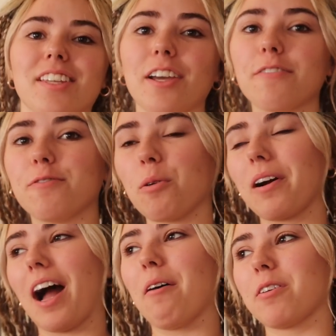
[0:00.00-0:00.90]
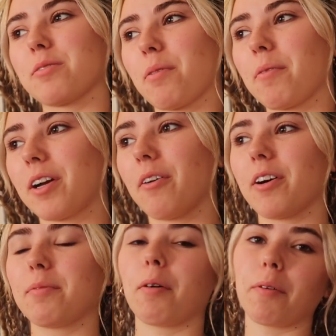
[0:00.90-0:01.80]
like four hours where we're
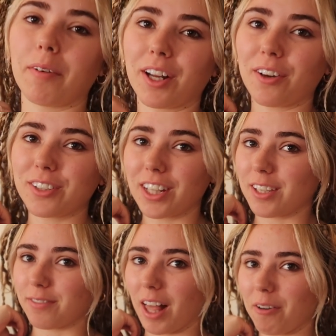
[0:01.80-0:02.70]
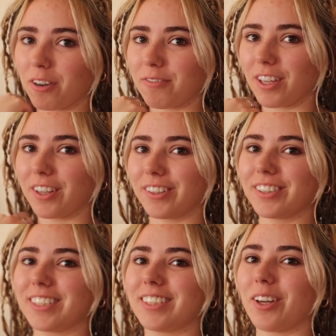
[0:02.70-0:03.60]
going, but we want to go to these flower
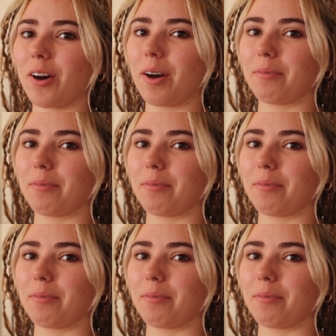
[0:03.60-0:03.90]
fields. So